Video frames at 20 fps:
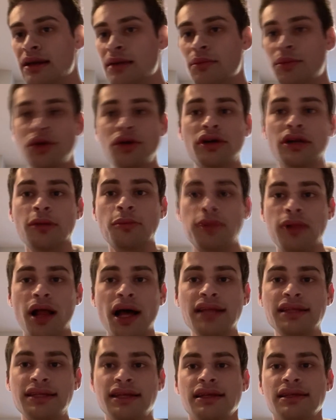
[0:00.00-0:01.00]
but you can
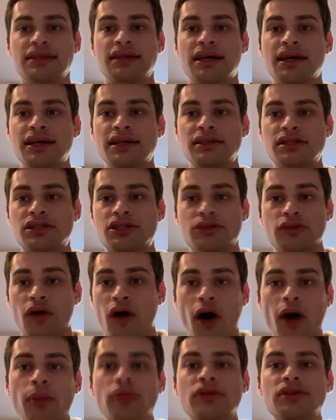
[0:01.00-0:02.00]
apply data science to
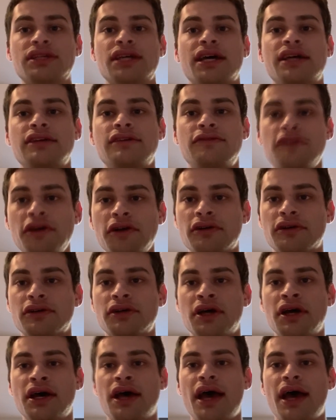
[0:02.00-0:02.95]
almost any field.